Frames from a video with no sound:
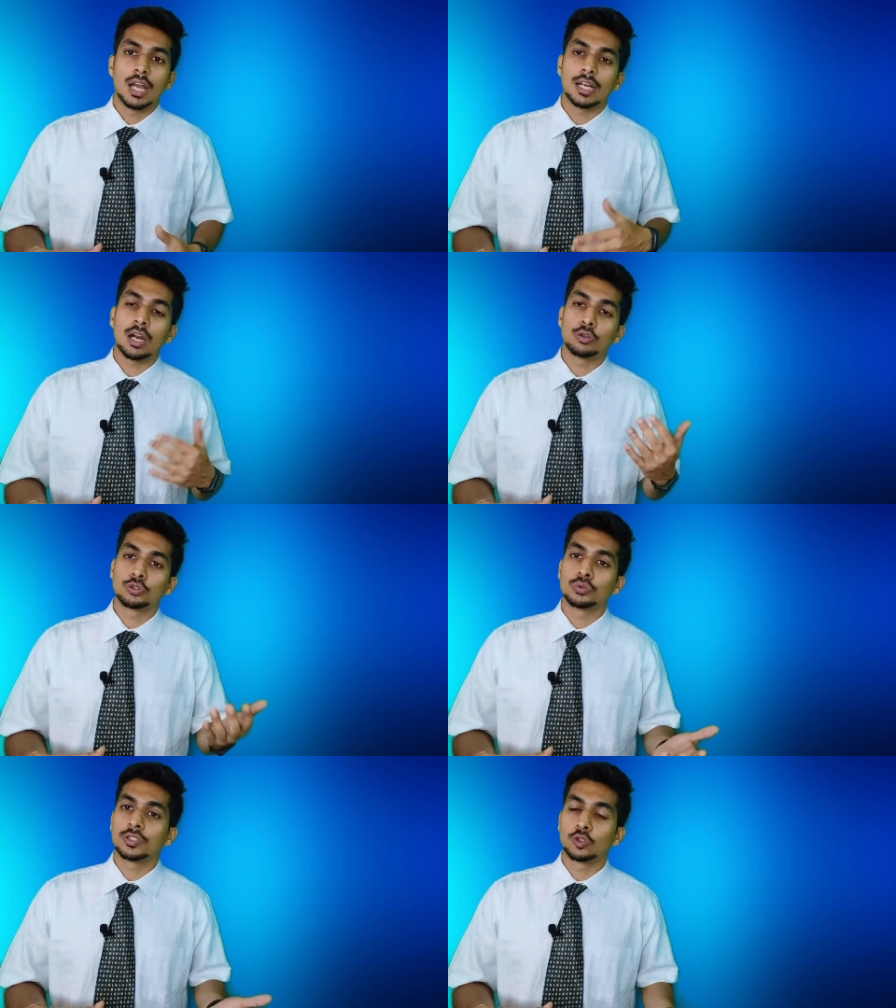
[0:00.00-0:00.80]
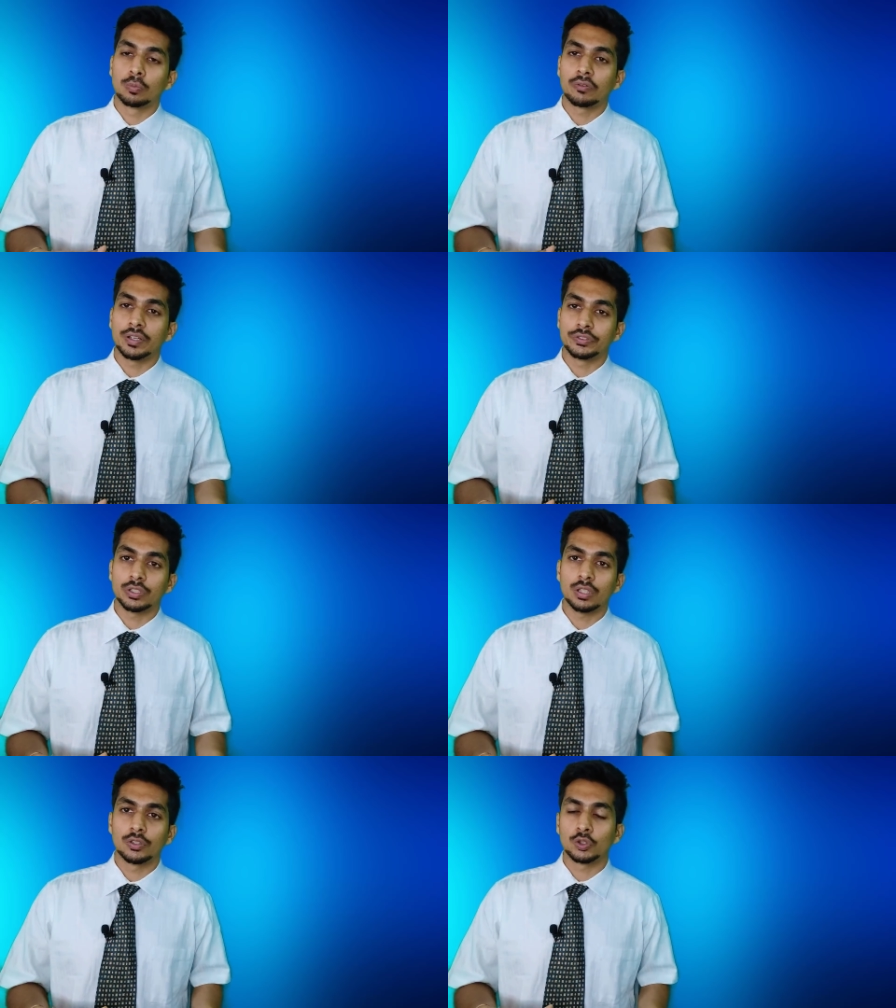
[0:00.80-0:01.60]
and how to choose a
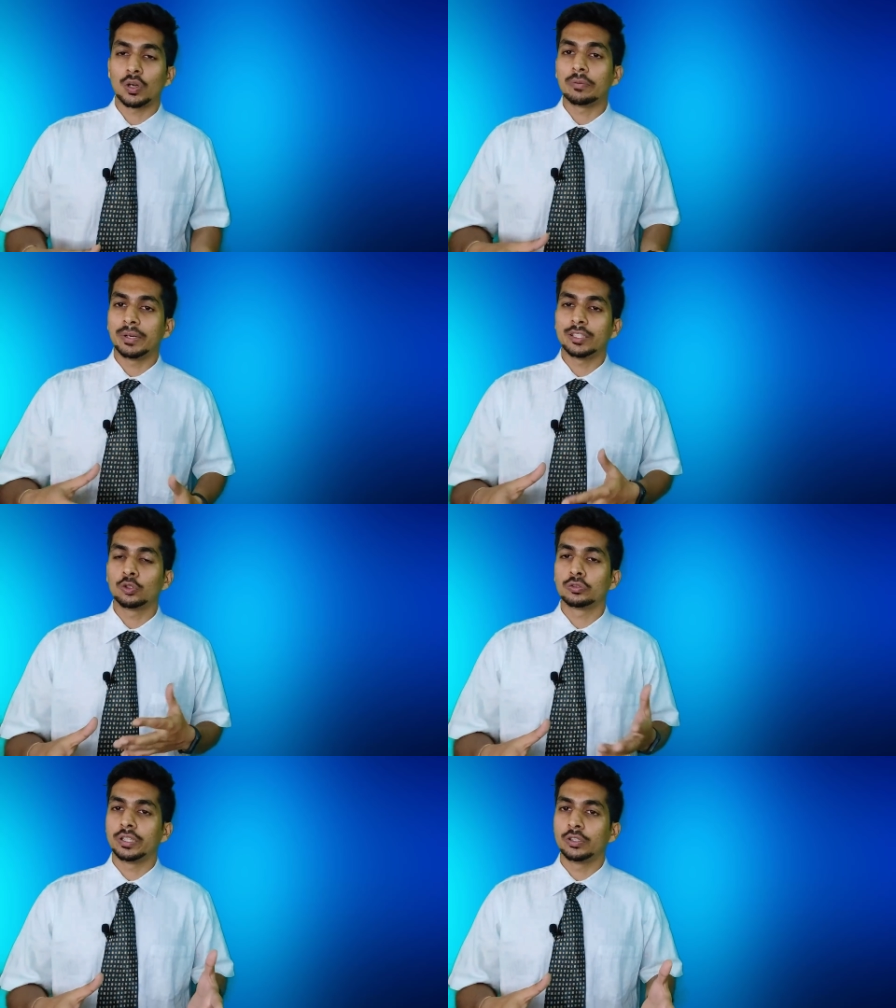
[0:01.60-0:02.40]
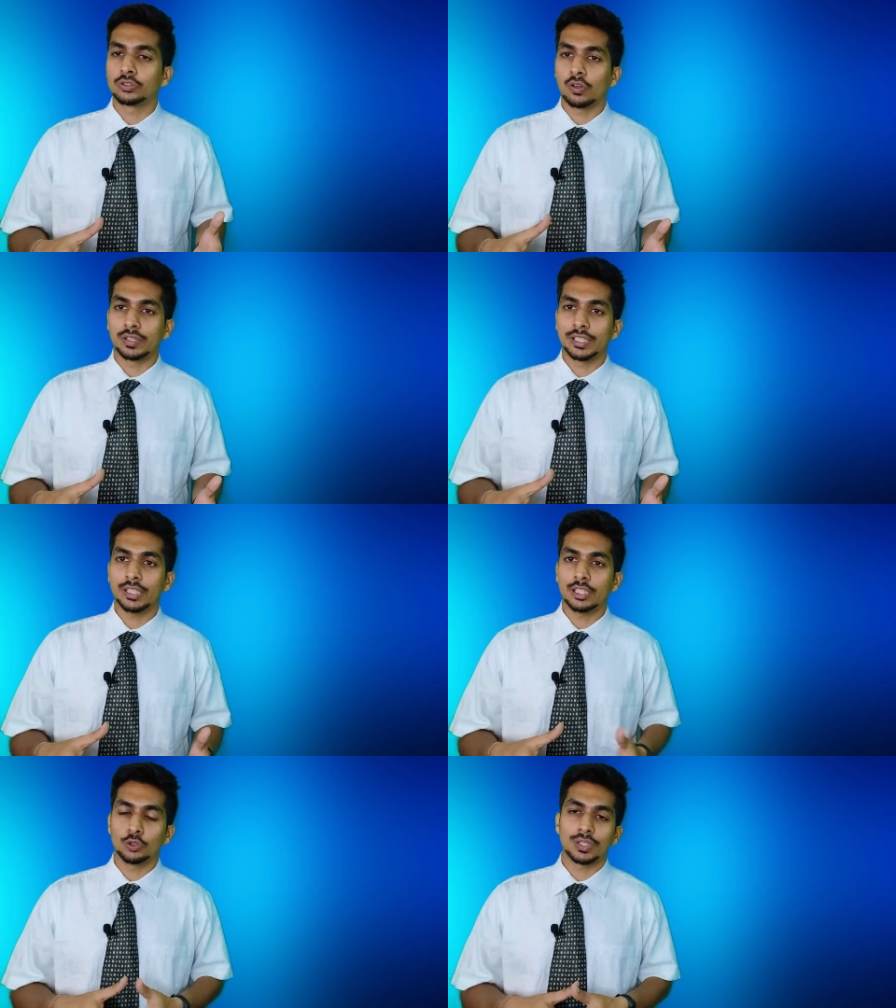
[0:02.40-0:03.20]
supervisor so i made those videos already
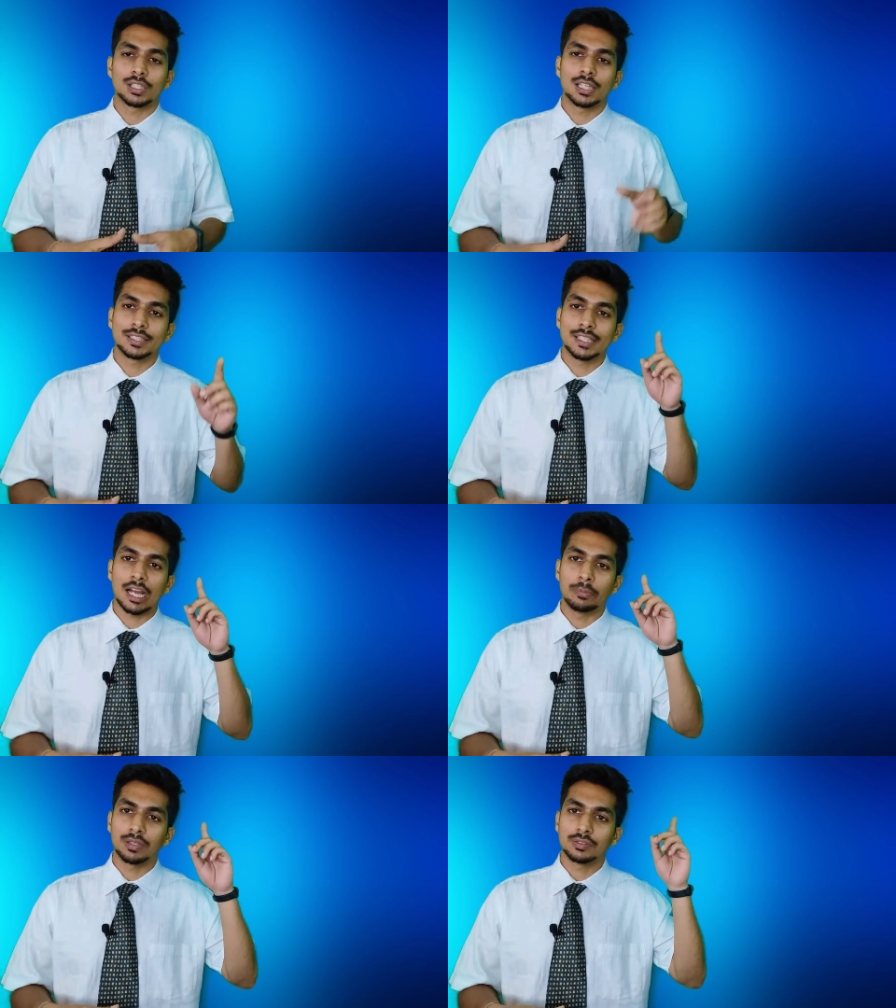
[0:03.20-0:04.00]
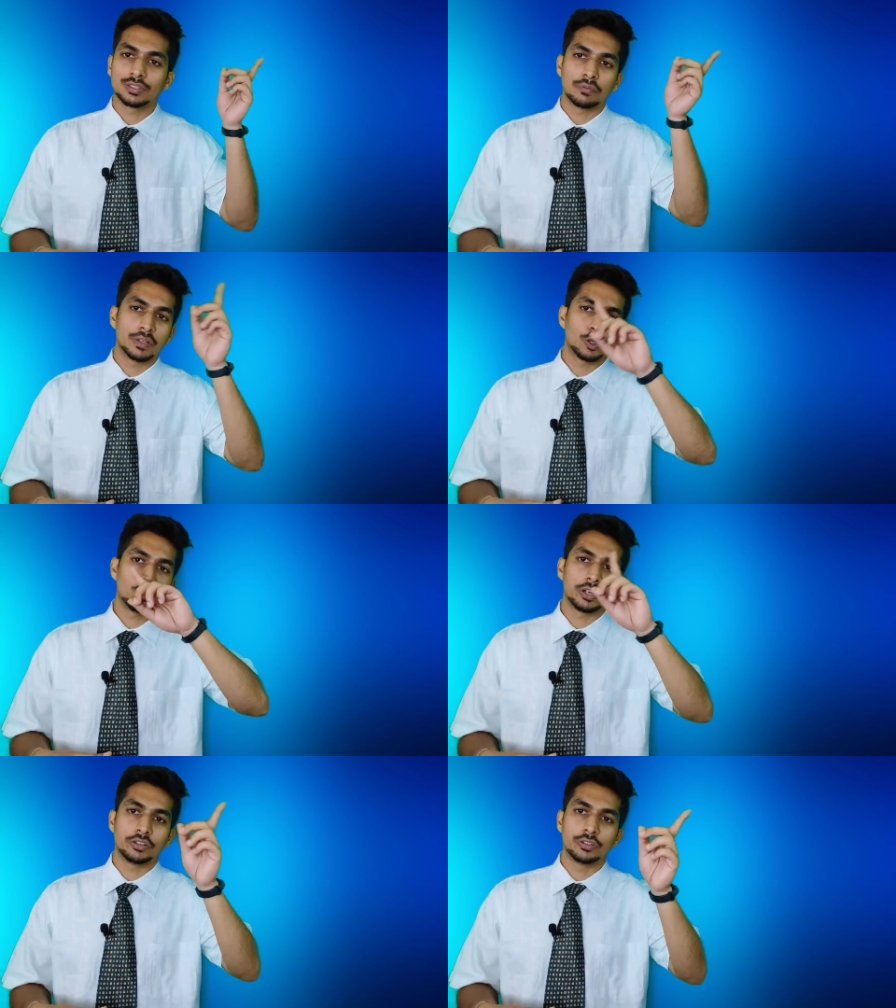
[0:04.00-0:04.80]
you can click the i button somewhere
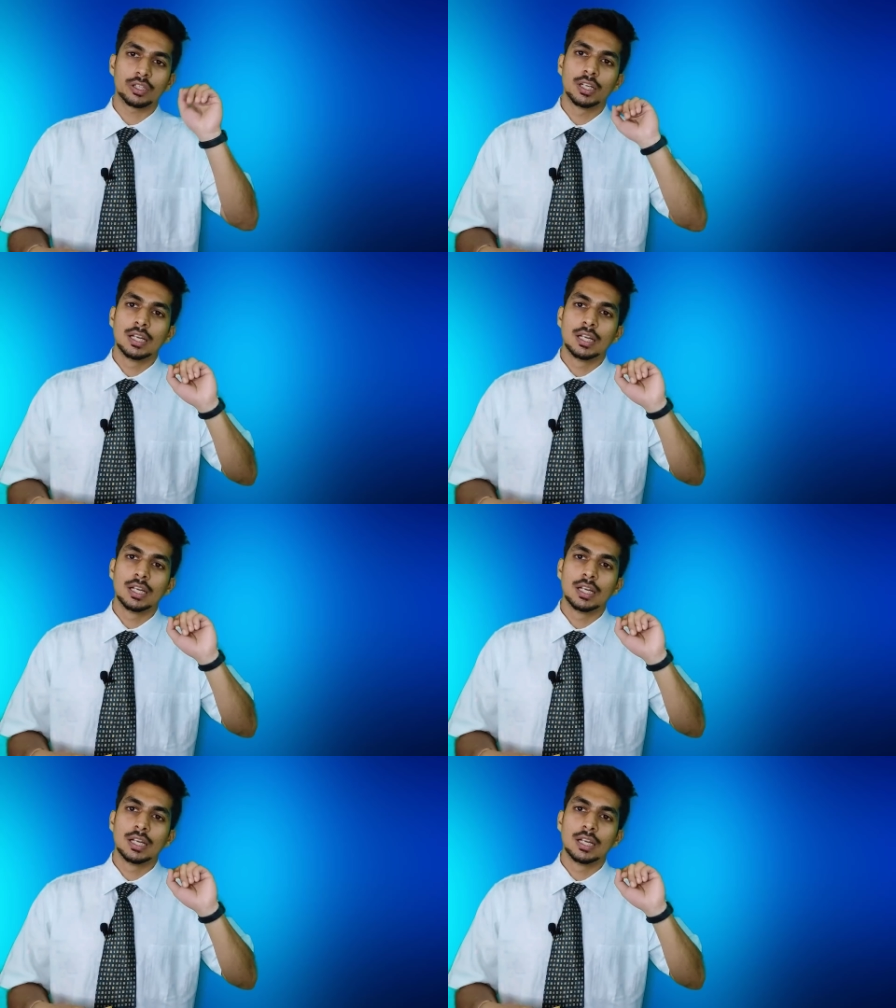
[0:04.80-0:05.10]
over here